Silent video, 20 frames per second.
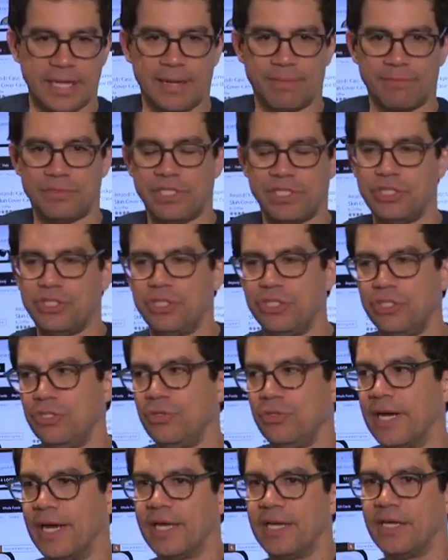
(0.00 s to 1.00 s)
I'm teaching
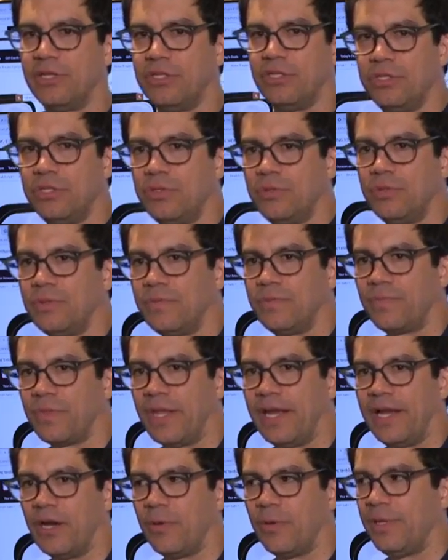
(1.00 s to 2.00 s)
you how to do
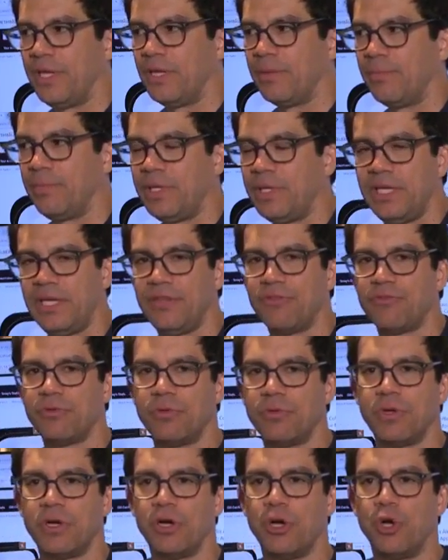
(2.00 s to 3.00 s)
Airbnb
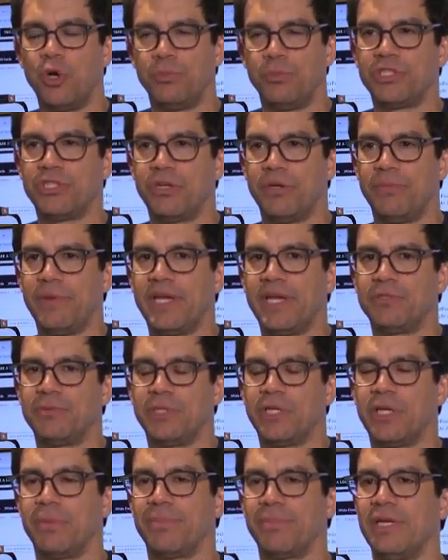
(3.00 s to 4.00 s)
through a home sharing
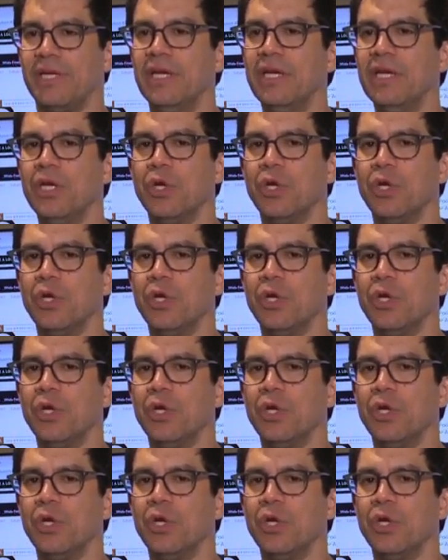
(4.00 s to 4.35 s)
management company.